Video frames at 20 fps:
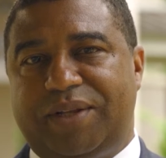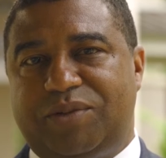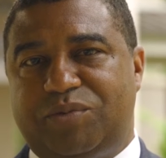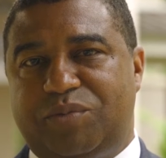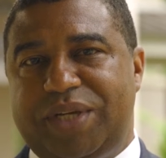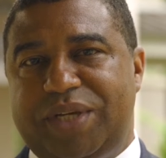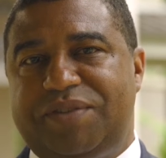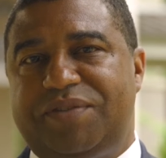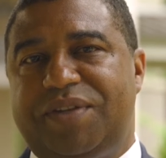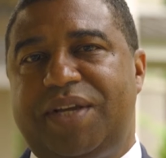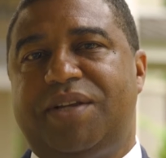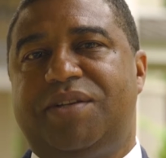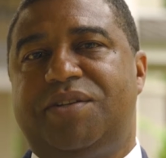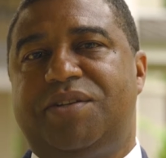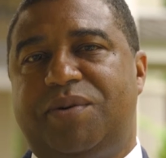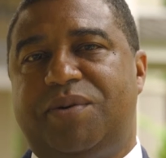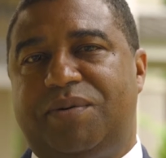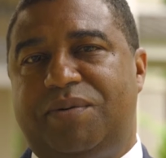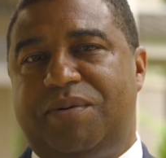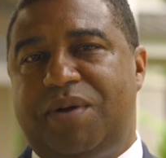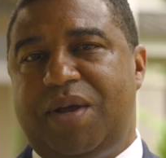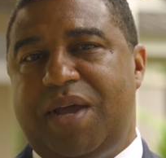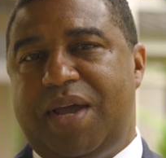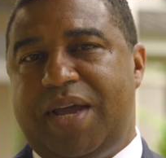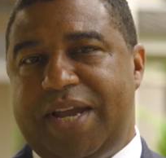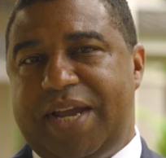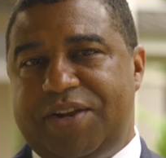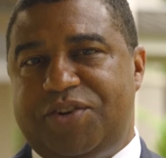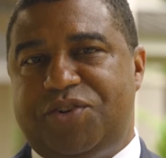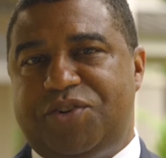as we seek to
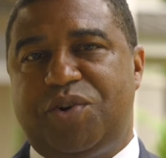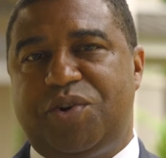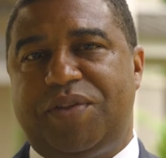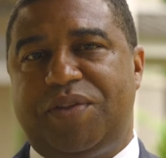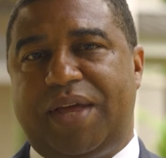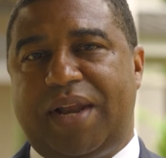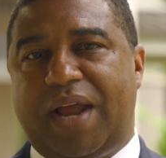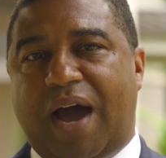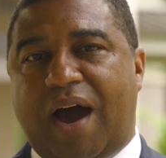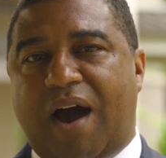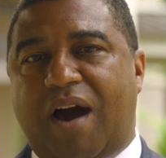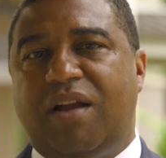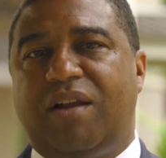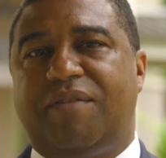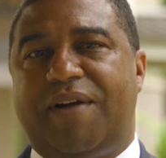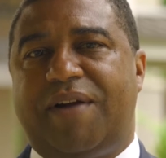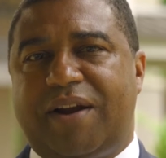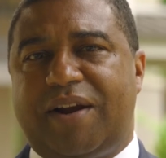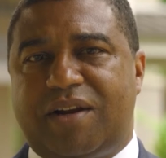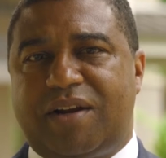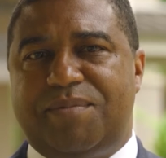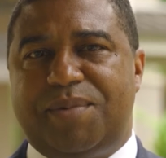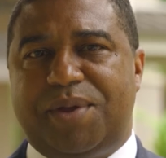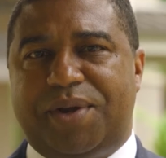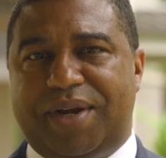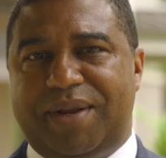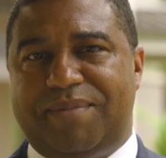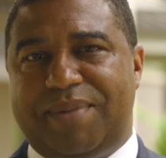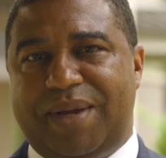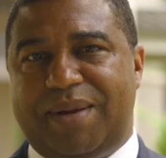ensure that all of our
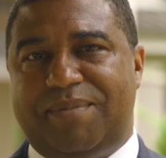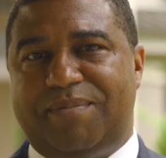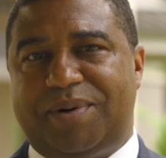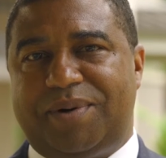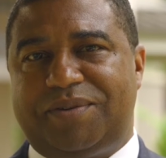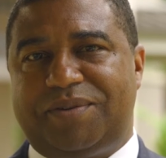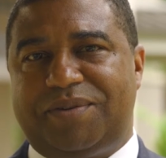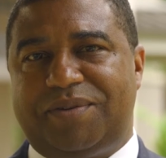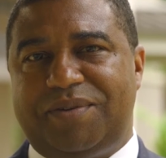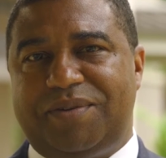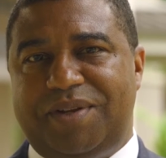community members,